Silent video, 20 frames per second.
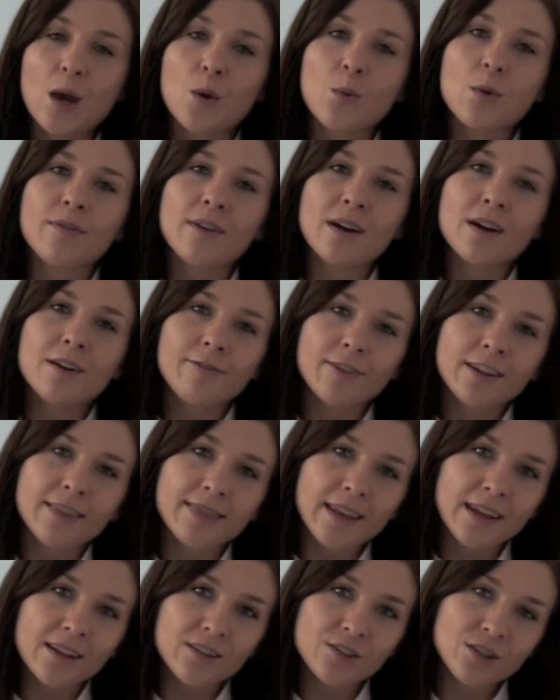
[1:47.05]
With our
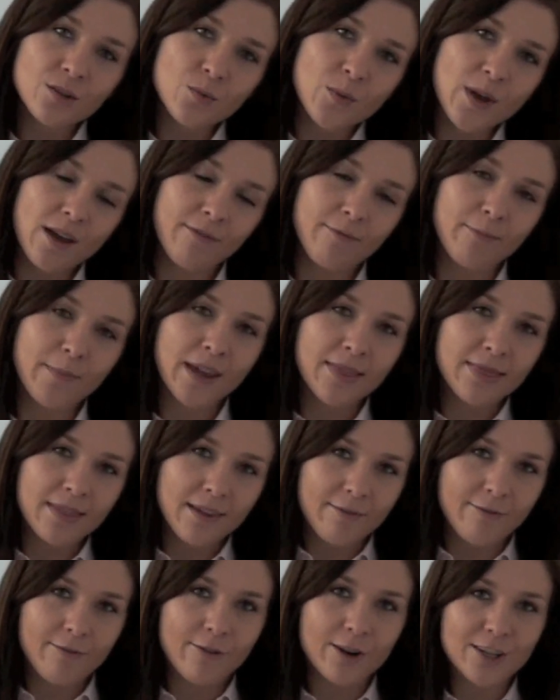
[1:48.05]
foundation, we have made
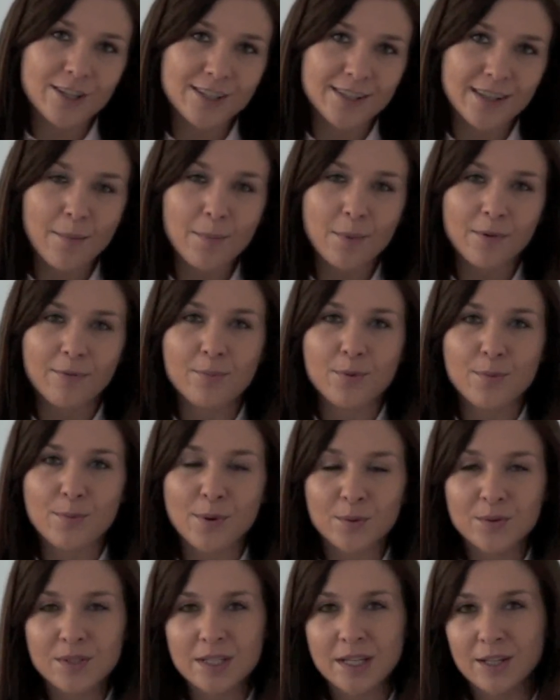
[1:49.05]
that first step of
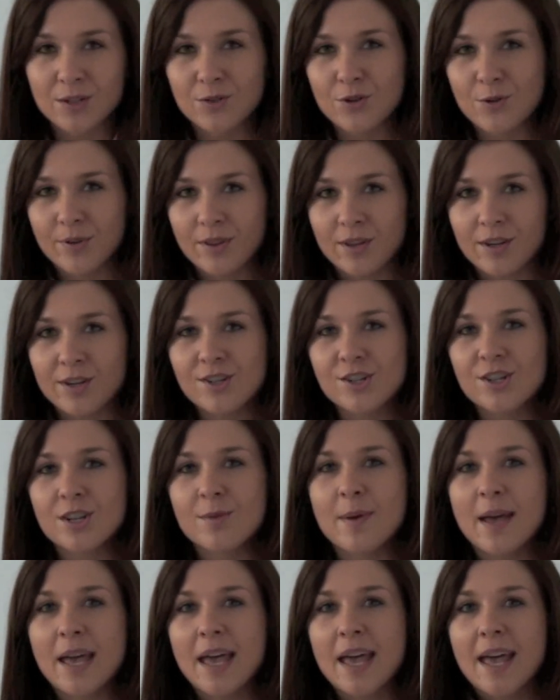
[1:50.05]
promoting
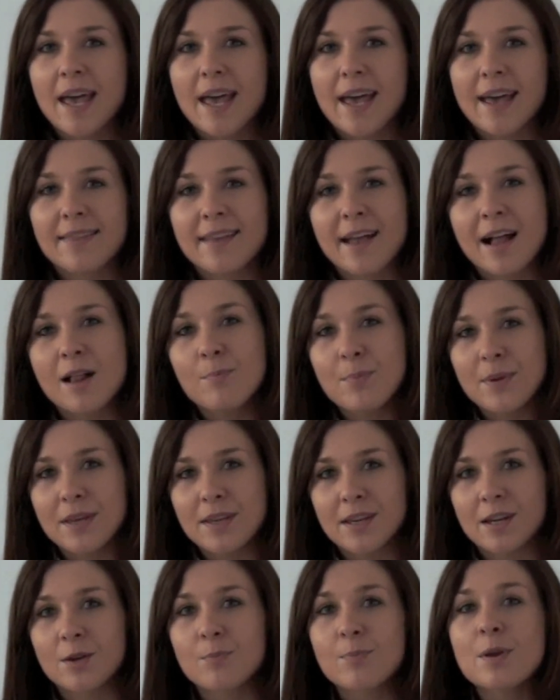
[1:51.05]
entrepreneurship and helping
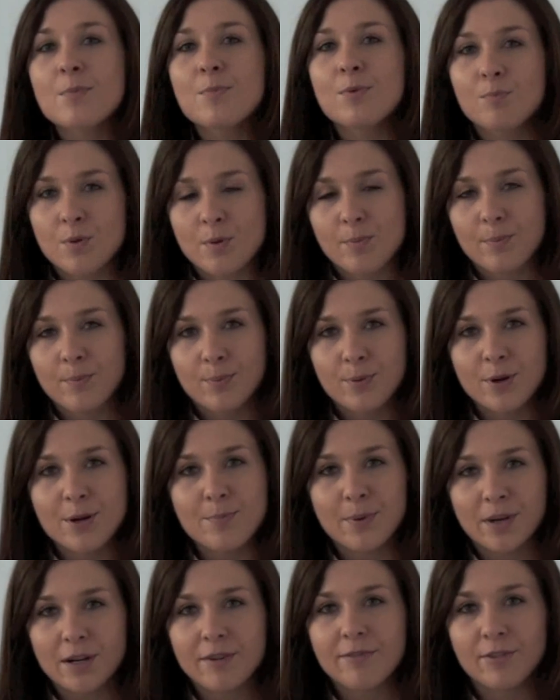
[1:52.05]
young people pre
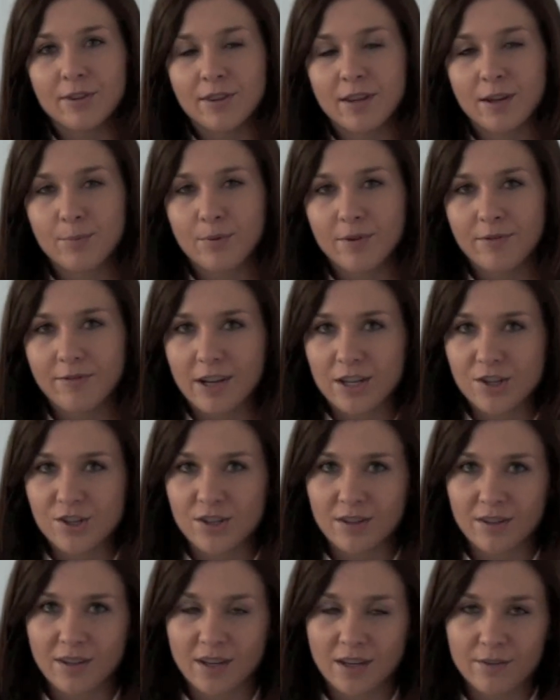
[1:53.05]
prepare for their
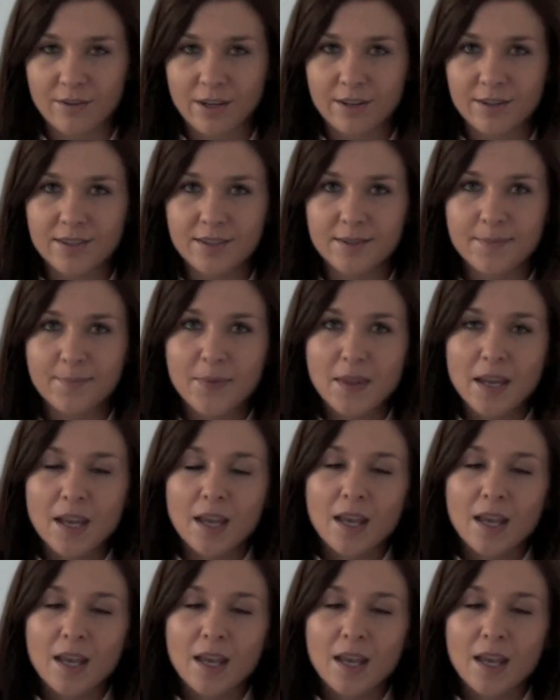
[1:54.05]
professional careers.